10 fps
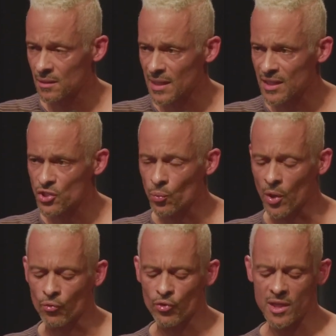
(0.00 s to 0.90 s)
into a
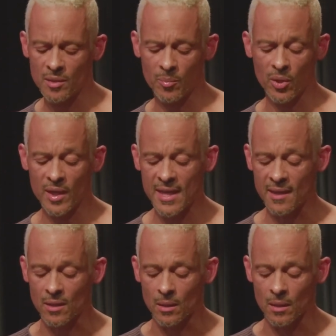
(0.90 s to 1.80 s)
readable
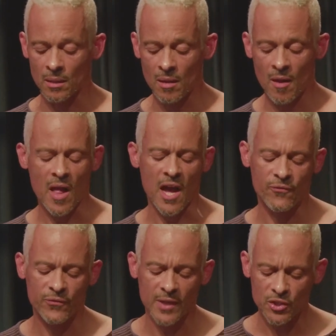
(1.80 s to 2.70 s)
ill, a
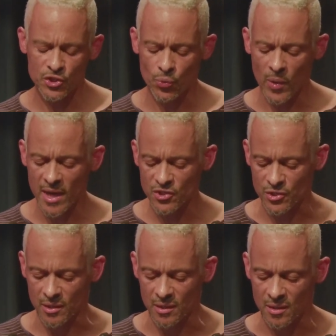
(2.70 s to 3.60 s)

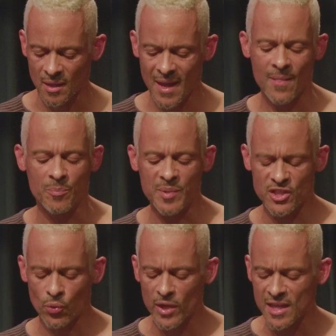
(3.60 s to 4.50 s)
fluctuation,
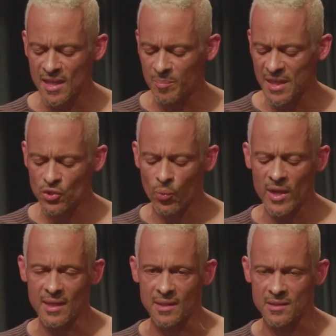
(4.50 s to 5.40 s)

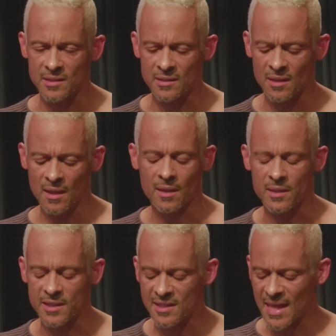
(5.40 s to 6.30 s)
betweens. The
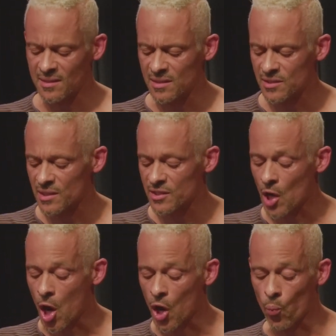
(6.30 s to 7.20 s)
sentences
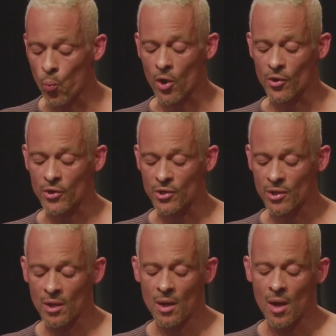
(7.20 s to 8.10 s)
are work,
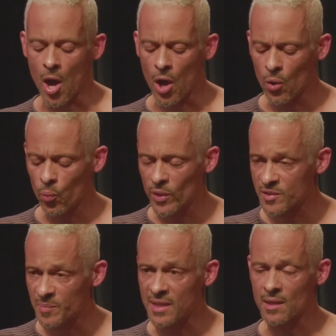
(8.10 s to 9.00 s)
always
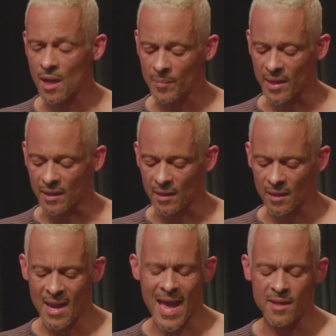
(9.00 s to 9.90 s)
becoming
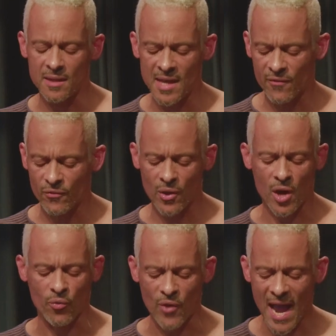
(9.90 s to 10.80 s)
and never
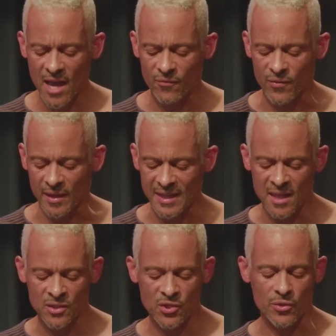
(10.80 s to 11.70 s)
arriving
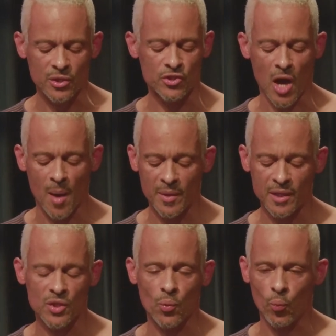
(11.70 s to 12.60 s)
into the
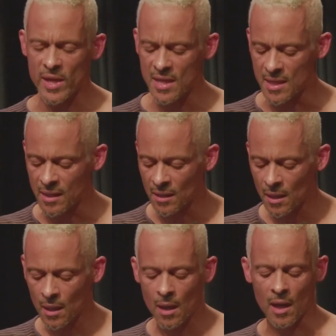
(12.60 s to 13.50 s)
dominant we,
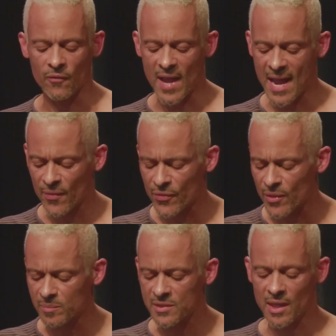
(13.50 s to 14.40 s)
of
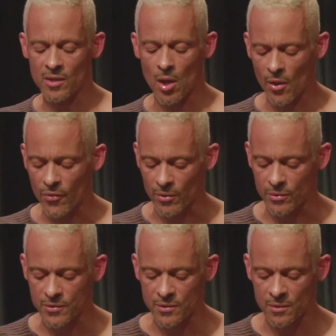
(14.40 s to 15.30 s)
anthems and
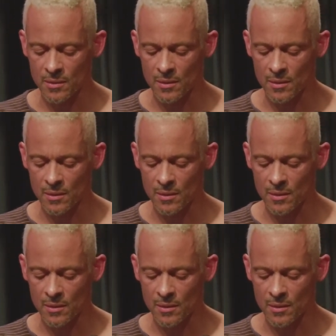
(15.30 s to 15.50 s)
others.